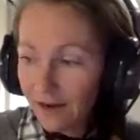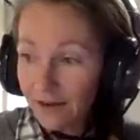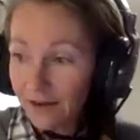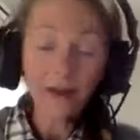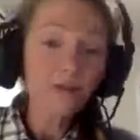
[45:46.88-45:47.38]
And
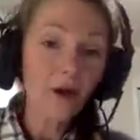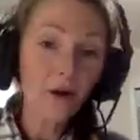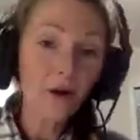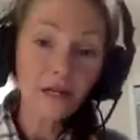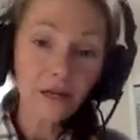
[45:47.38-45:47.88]
I was like, I have
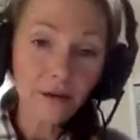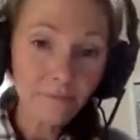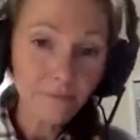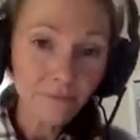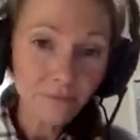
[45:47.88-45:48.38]
no
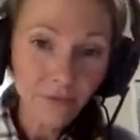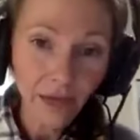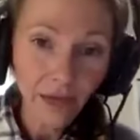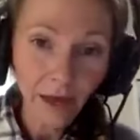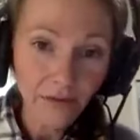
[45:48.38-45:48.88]
idea
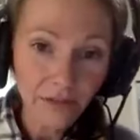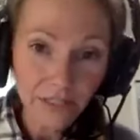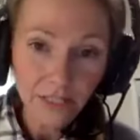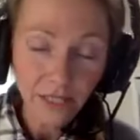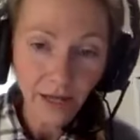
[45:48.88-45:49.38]
how this is
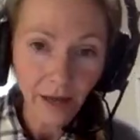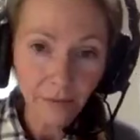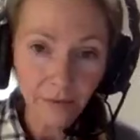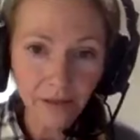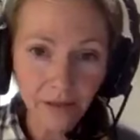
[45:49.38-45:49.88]
going to
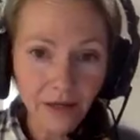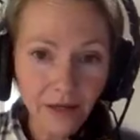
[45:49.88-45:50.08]
happen.